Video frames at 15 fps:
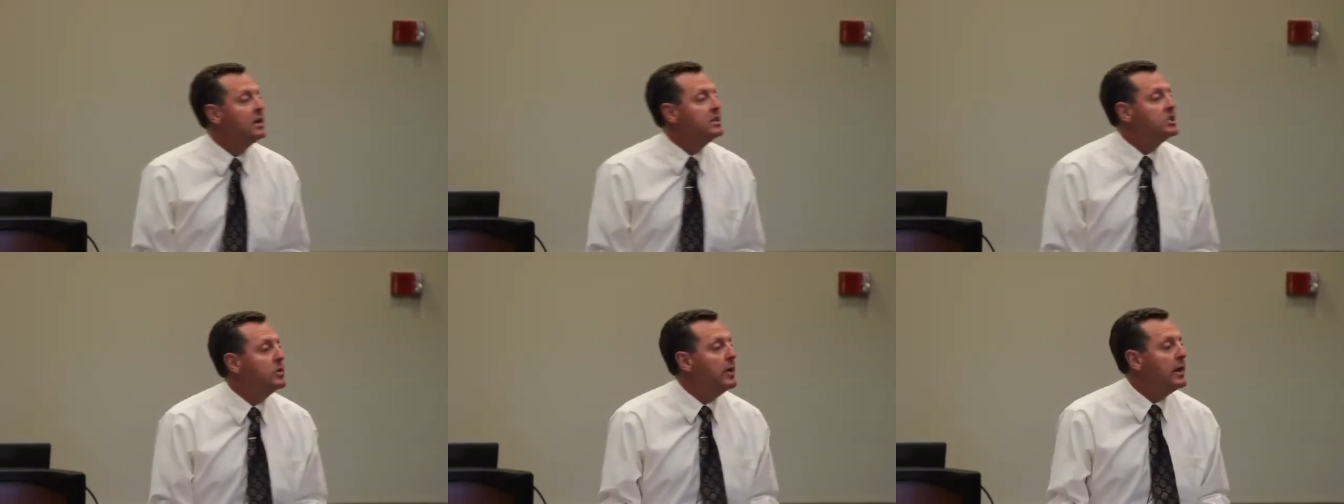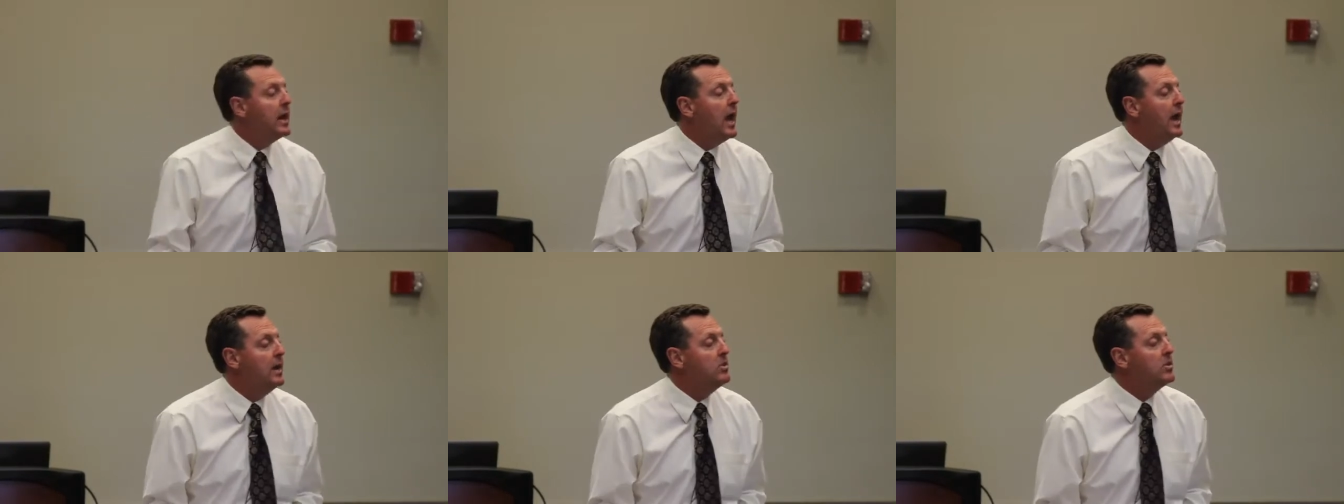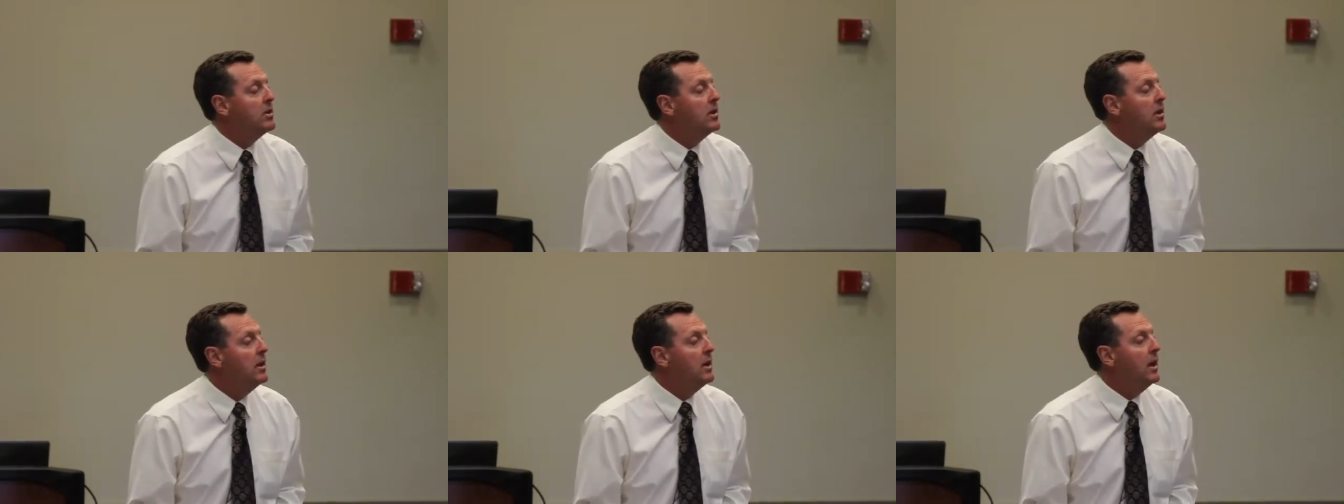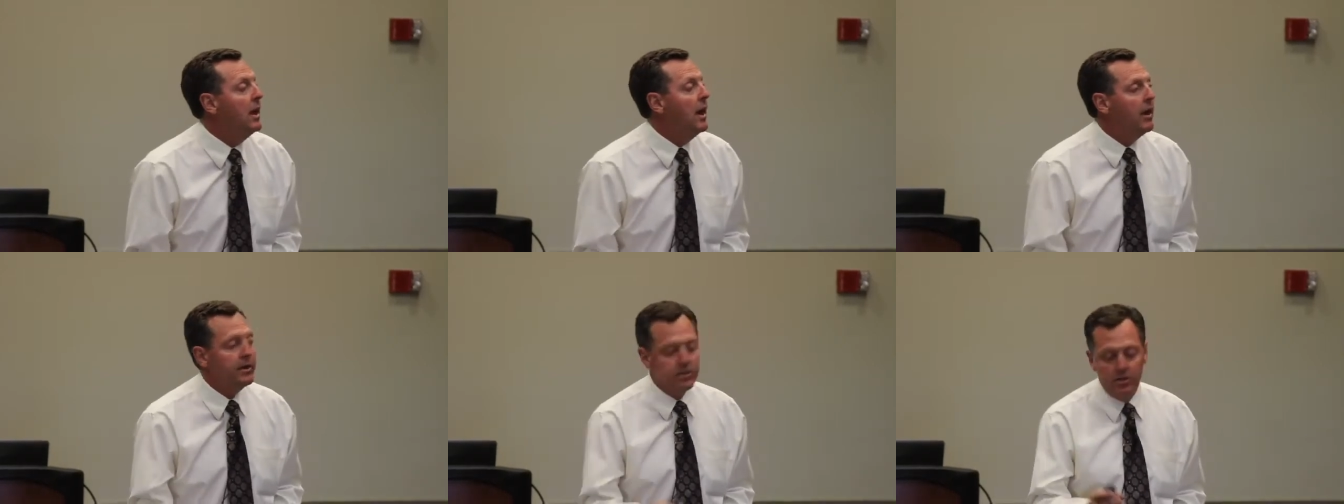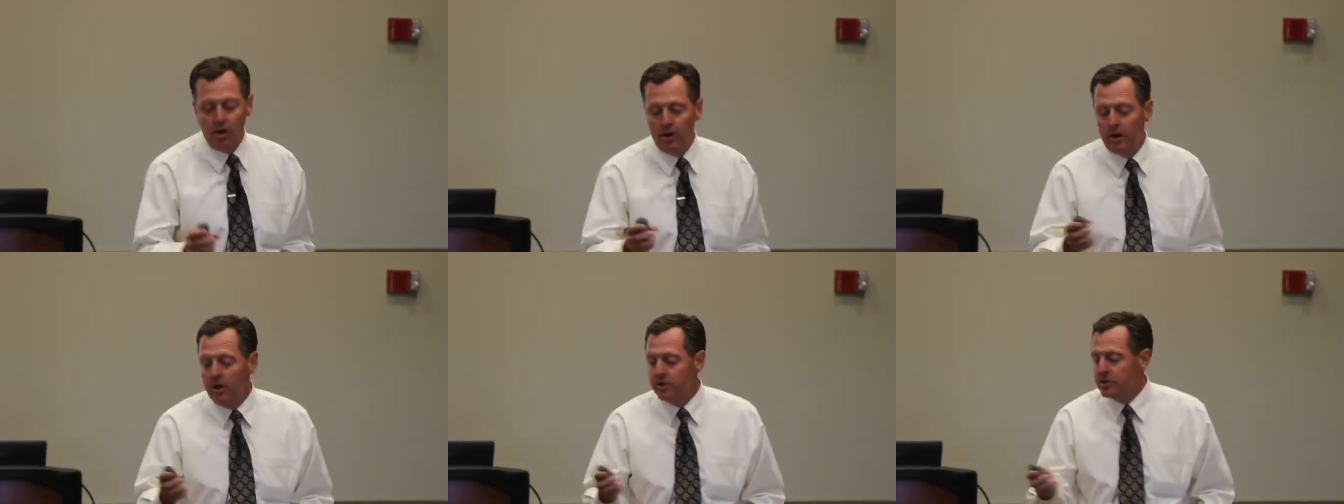to engage
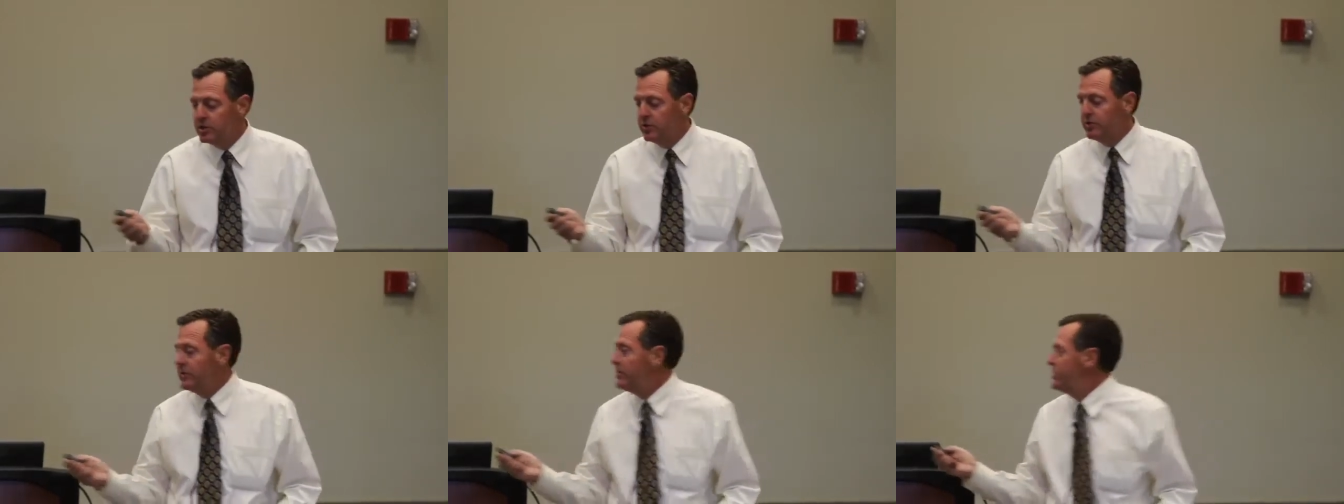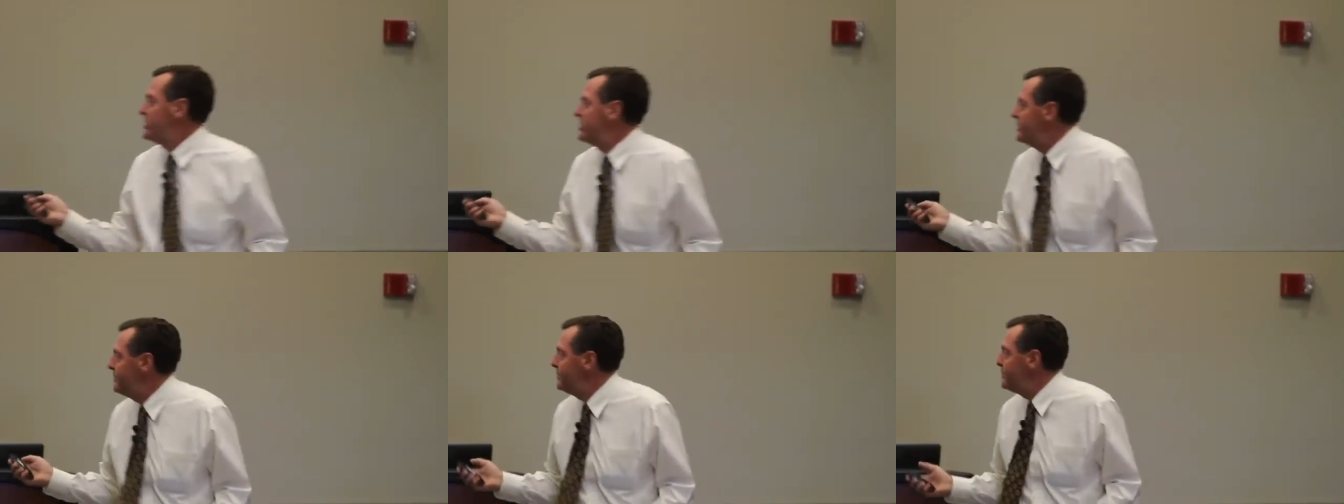our students.